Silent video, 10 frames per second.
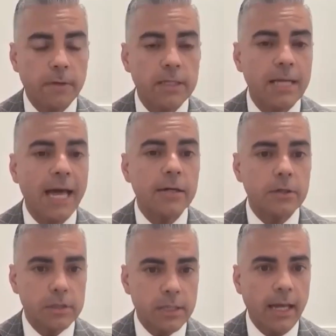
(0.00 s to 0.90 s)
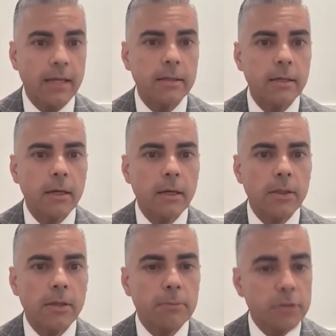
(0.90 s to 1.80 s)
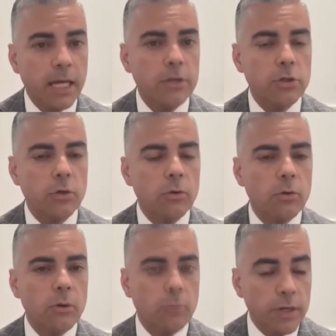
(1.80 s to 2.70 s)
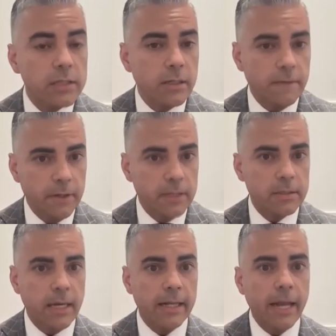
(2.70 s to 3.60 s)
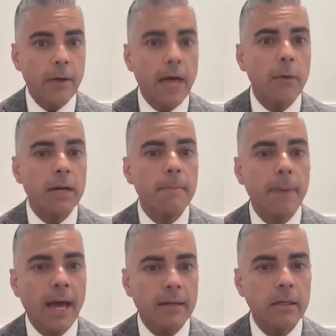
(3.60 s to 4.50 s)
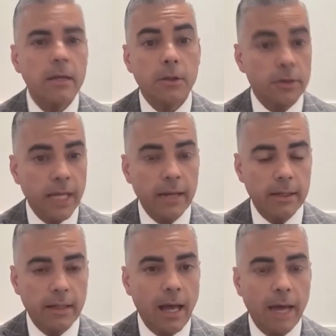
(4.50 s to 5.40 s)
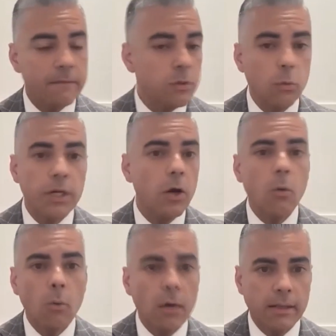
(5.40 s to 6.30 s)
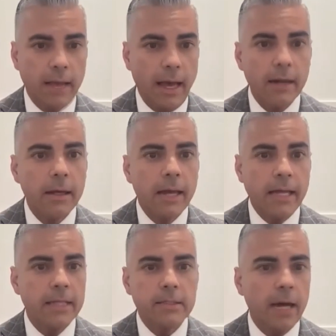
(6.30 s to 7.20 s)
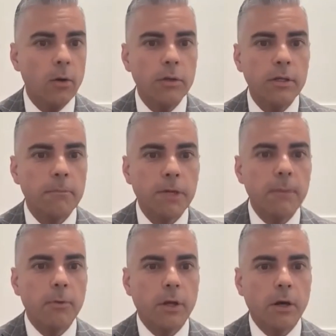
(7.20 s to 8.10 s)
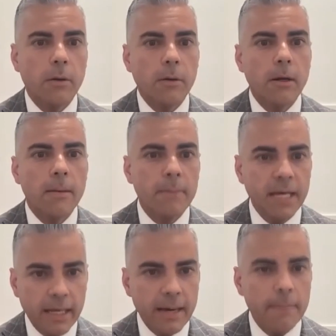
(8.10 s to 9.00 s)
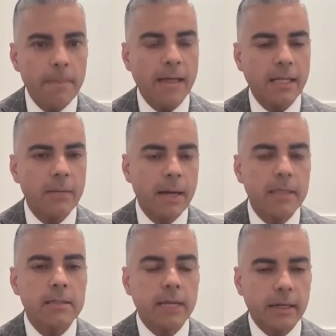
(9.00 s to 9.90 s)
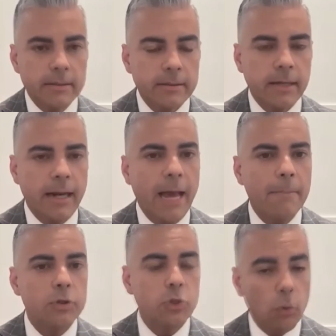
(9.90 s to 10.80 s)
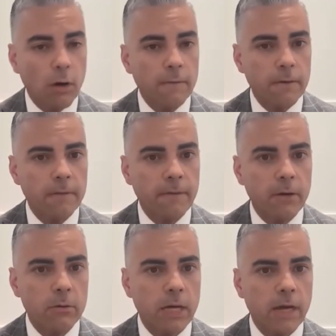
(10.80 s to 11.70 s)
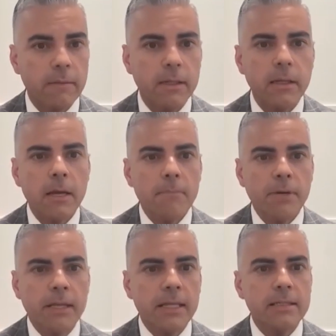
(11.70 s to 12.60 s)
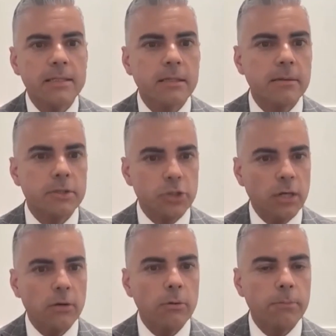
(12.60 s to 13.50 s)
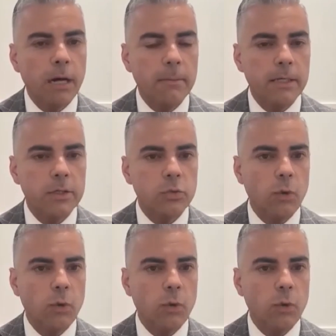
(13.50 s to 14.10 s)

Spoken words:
this. I understand the potential risk of this and how that would impact their daily lives. We don't want that. And it's not only the people that are being impacted by this that happen to work for the federal government, but this is the general public as